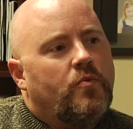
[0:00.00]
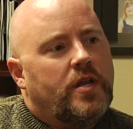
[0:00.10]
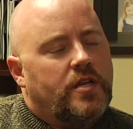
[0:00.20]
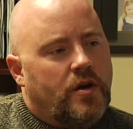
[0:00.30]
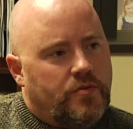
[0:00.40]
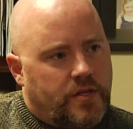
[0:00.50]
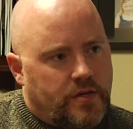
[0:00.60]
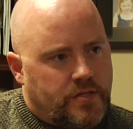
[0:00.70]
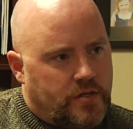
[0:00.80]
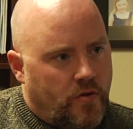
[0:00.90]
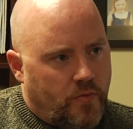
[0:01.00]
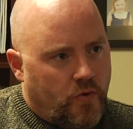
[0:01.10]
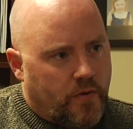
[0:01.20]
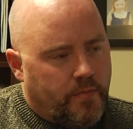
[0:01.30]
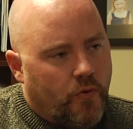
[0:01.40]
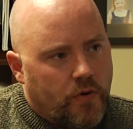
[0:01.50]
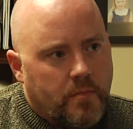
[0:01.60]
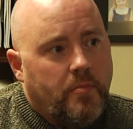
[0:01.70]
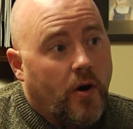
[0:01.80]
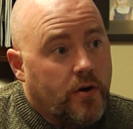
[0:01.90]
We know that there's no more
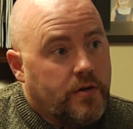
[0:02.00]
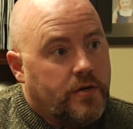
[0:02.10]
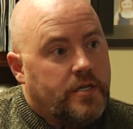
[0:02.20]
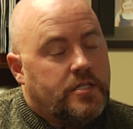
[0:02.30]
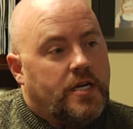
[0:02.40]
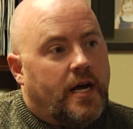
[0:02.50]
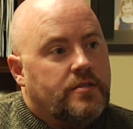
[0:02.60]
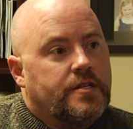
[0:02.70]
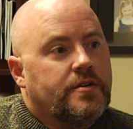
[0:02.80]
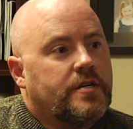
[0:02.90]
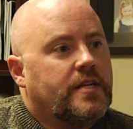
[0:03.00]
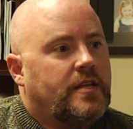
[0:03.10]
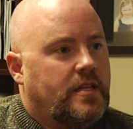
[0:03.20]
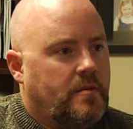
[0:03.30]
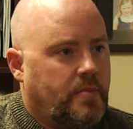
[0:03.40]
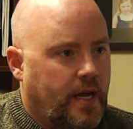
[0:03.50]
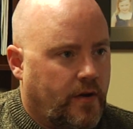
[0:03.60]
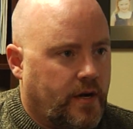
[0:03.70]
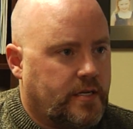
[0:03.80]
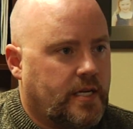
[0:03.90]
important partner in a child's learning than the
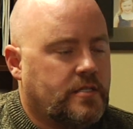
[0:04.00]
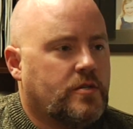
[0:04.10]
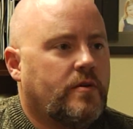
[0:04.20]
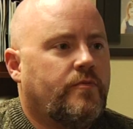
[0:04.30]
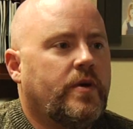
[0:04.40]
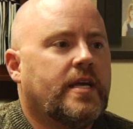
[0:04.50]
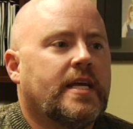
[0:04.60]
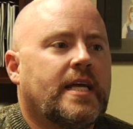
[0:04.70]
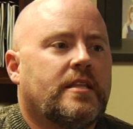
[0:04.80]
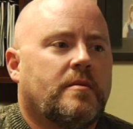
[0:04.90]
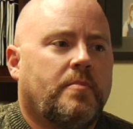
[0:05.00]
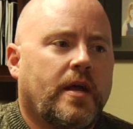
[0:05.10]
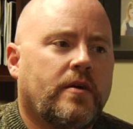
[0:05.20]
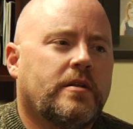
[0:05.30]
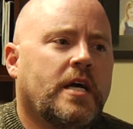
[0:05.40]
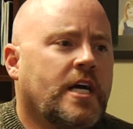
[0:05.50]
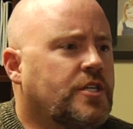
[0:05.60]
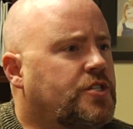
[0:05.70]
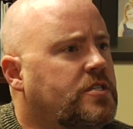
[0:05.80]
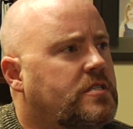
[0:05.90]
parent. And so if we can get the parent
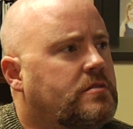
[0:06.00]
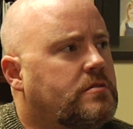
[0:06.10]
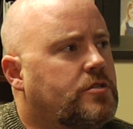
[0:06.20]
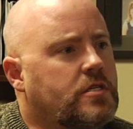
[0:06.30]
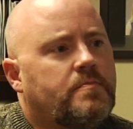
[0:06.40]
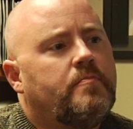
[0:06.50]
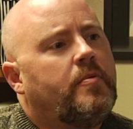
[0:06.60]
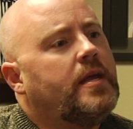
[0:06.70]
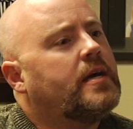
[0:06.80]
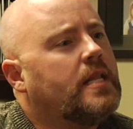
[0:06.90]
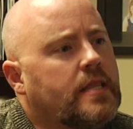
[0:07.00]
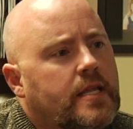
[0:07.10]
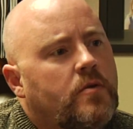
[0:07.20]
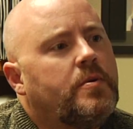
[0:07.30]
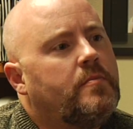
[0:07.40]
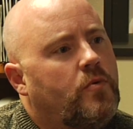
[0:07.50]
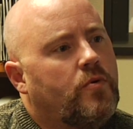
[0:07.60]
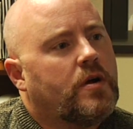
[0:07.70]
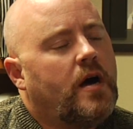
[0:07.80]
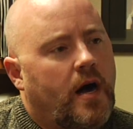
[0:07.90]
just just being a little bit
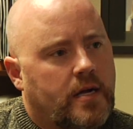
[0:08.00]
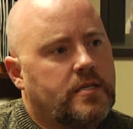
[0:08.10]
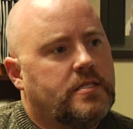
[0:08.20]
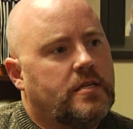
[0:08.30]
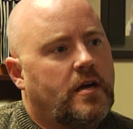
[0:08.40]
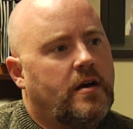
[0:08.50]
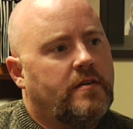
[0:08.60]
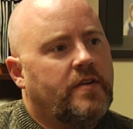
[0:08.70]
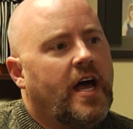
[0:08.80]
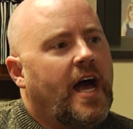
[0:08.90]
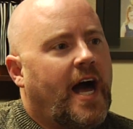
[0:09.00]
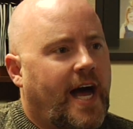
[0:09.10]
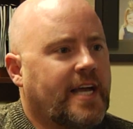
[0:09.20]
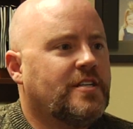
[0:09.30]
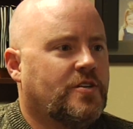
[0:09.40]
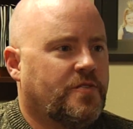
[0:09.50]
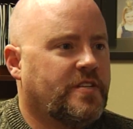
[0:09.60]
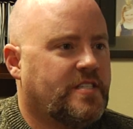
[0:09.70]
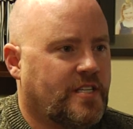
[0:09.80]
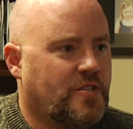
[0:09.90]
more cognizant of I can turn
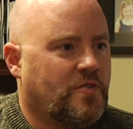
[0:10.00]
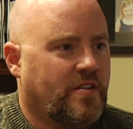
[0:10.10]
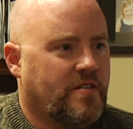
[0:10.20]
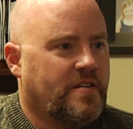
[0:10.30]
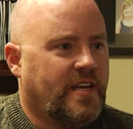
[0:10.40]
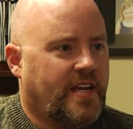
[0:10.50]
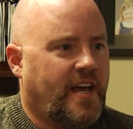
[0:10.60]
this into a learning